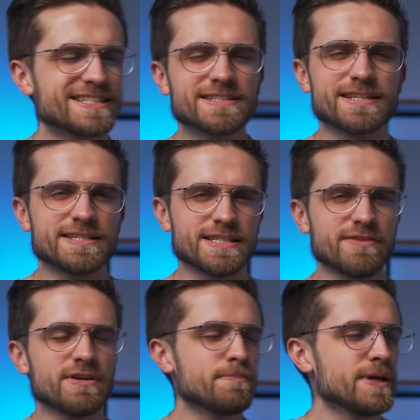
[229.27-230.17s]
is the
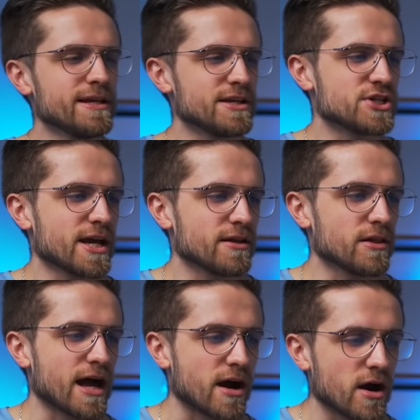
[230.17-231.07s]
TV Beanie
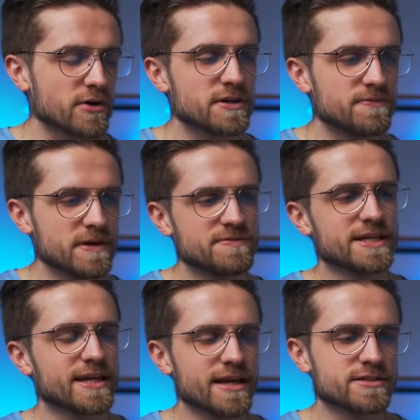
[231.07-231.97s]
channel, 150k